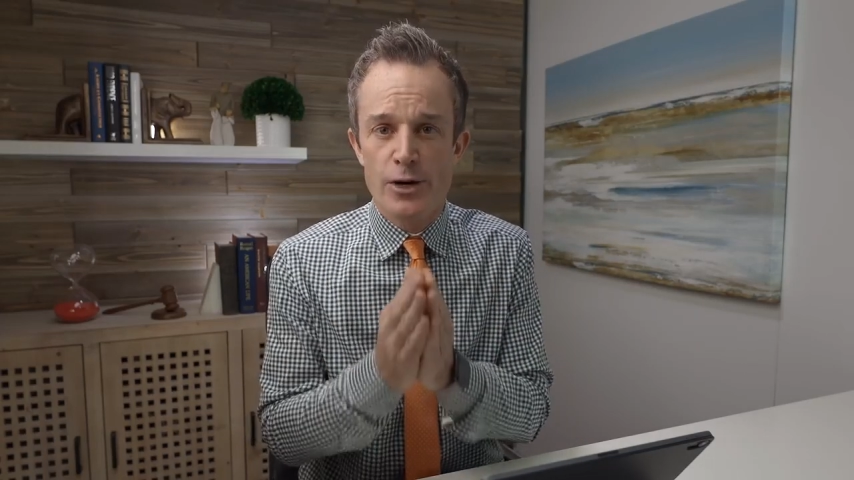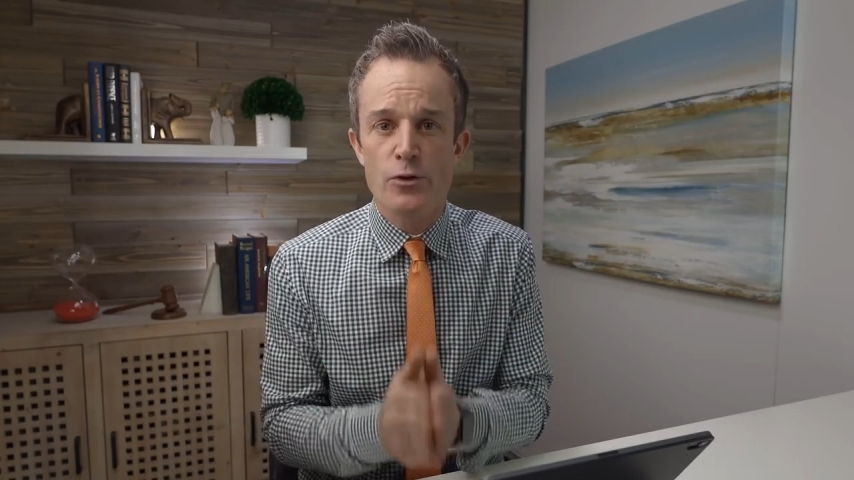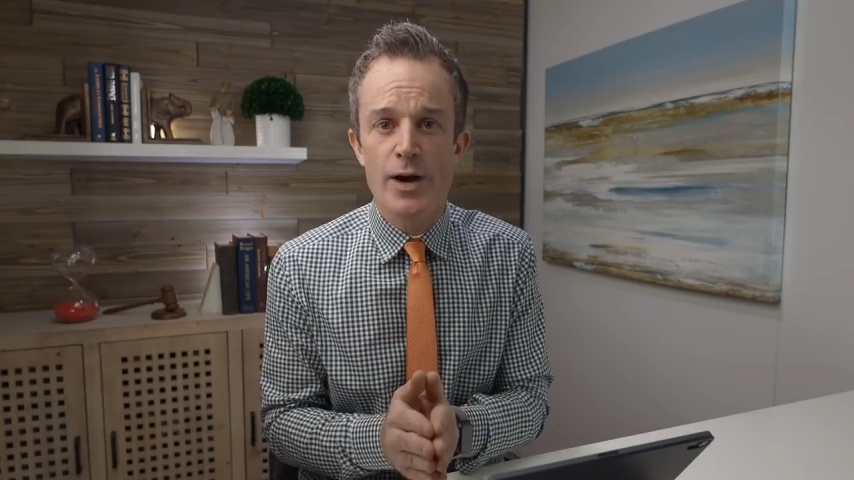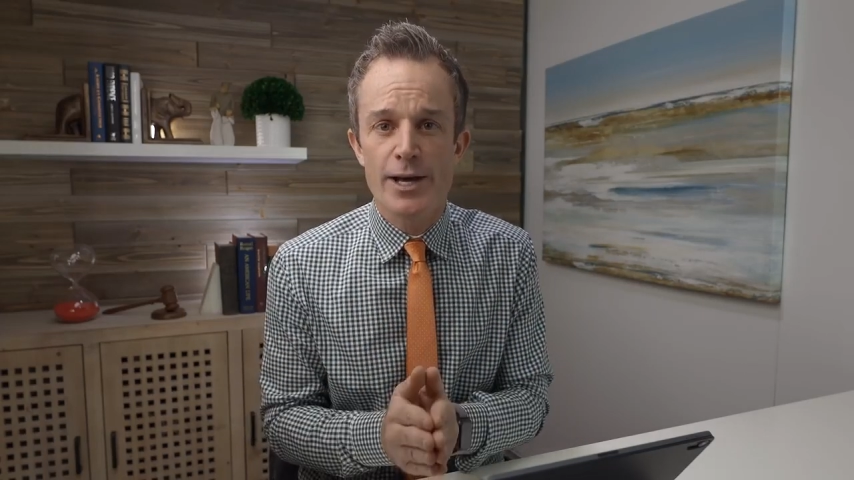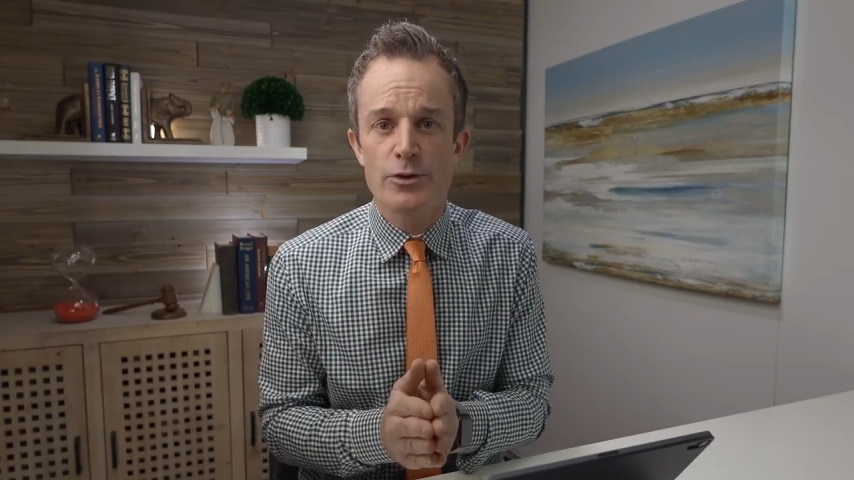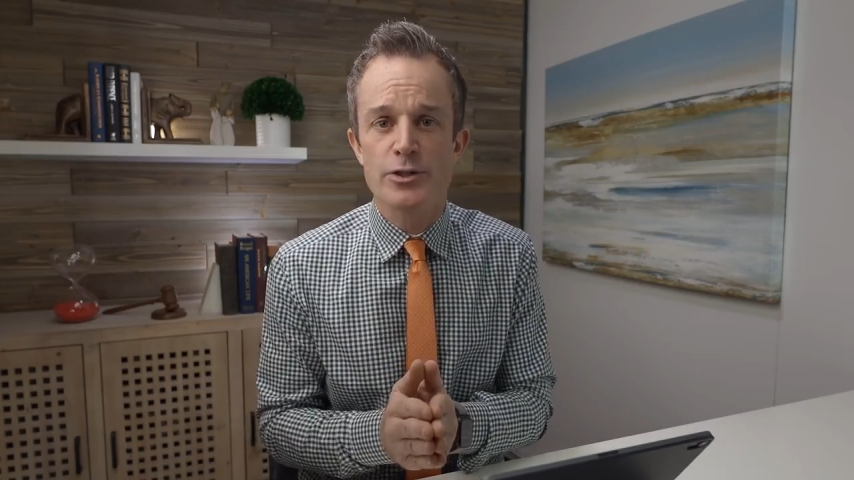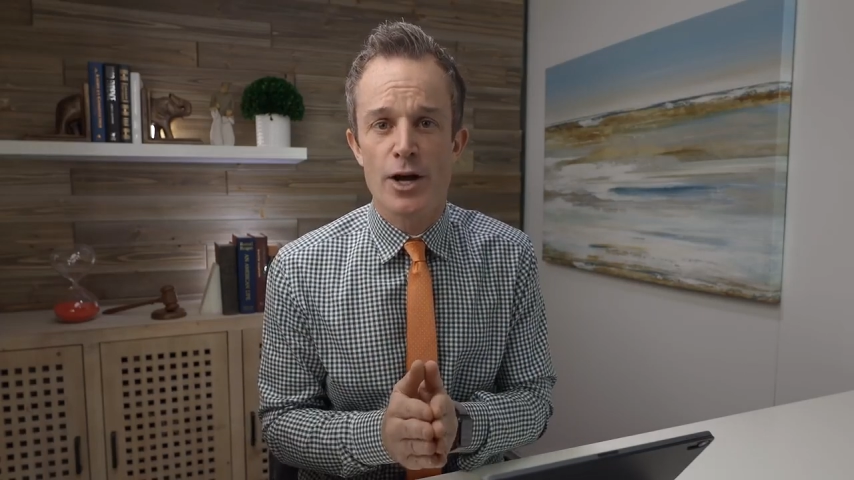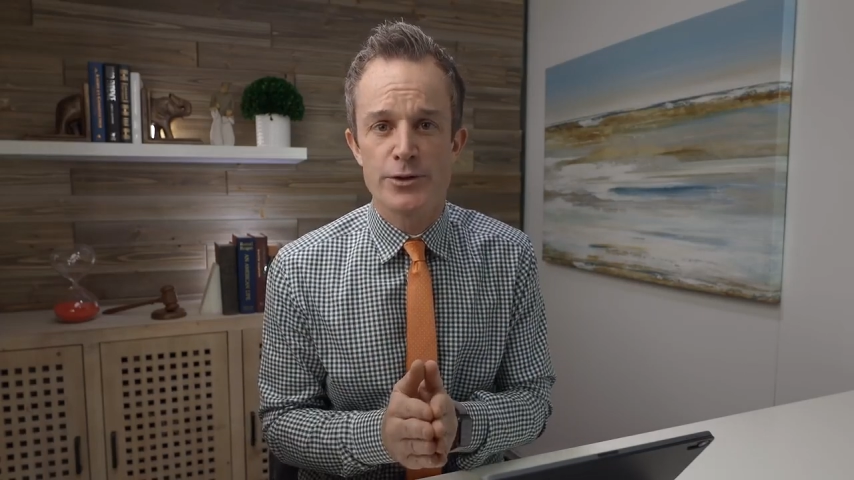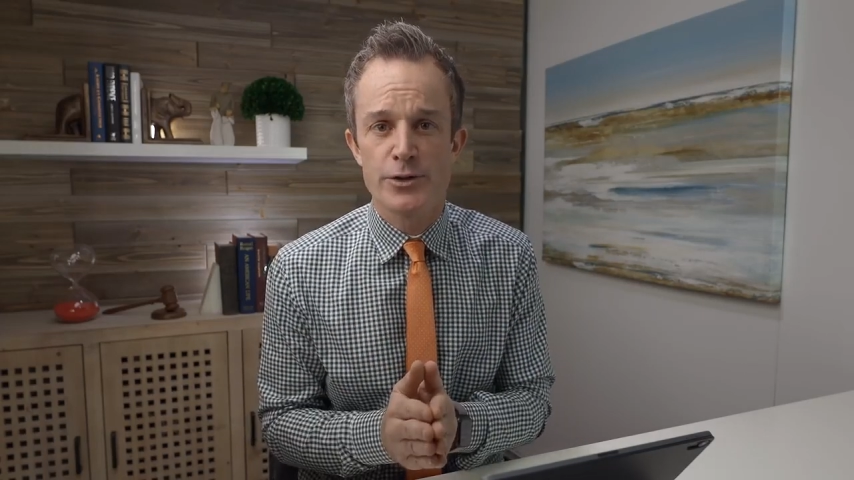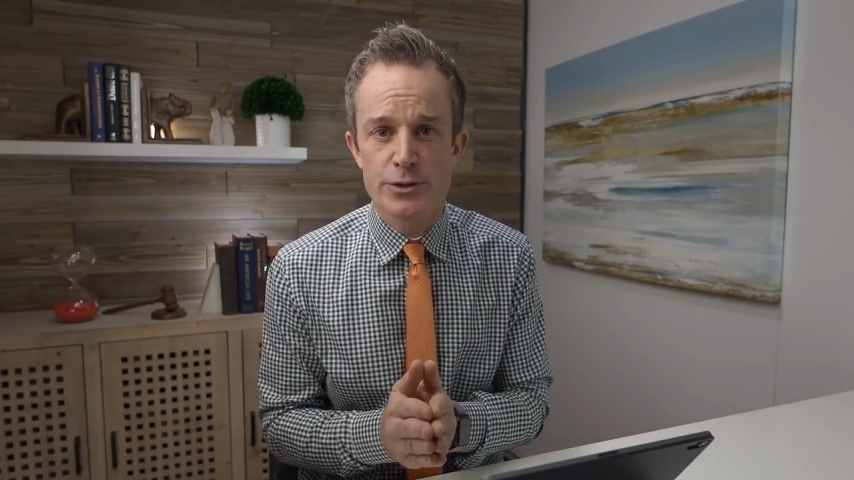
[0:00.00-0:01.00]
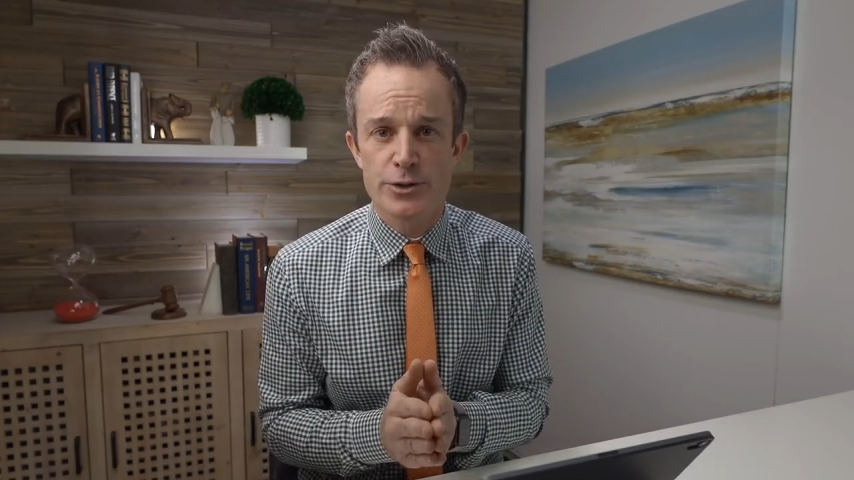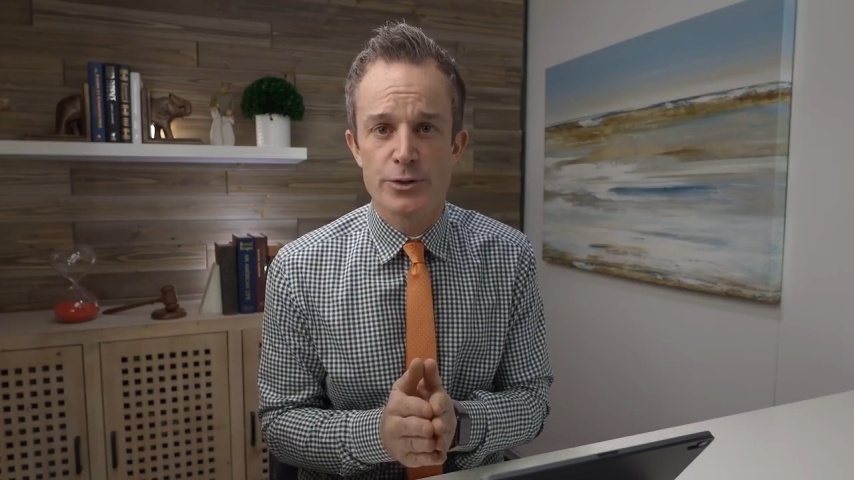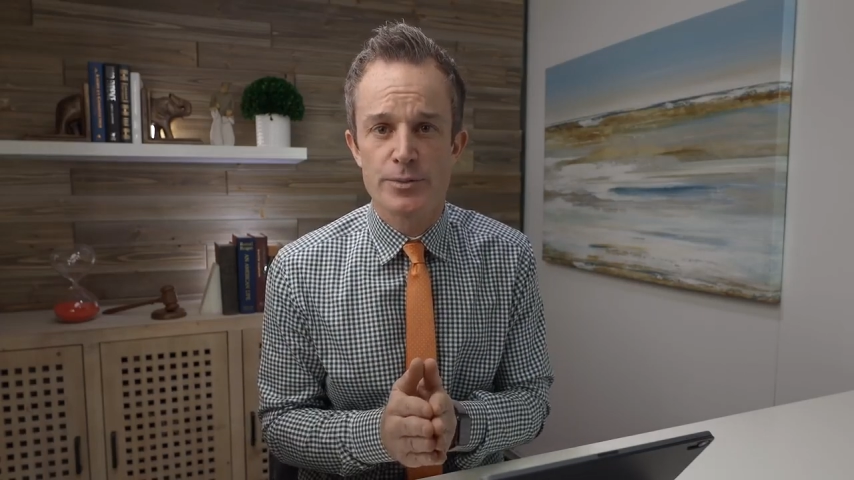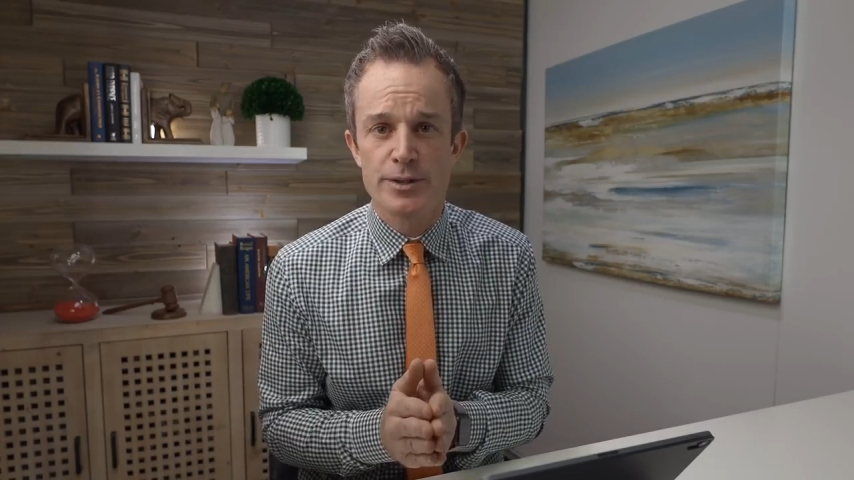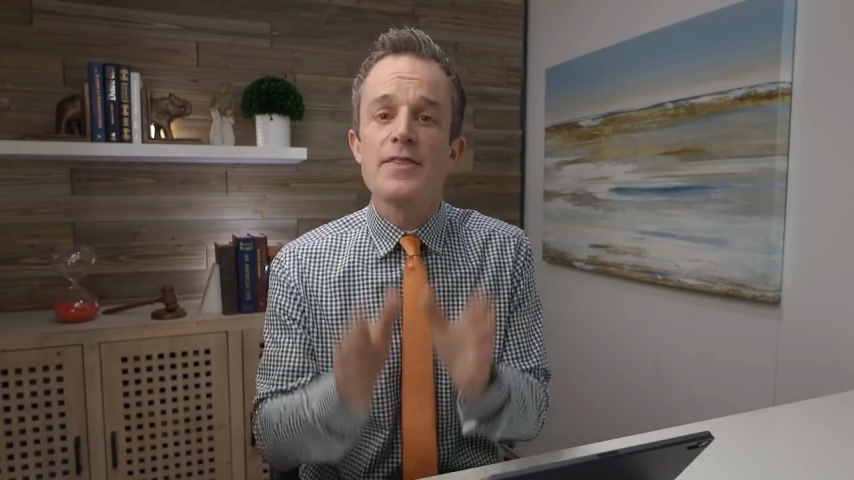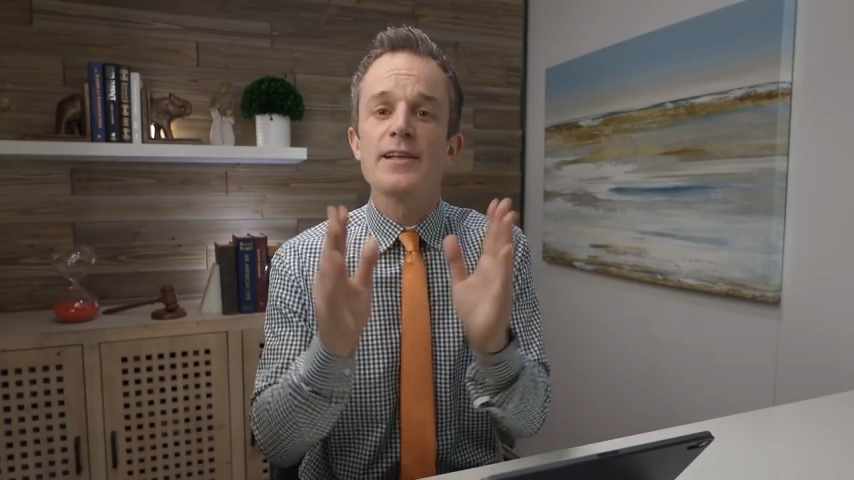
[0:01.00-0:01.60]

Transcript: creators on YouTube.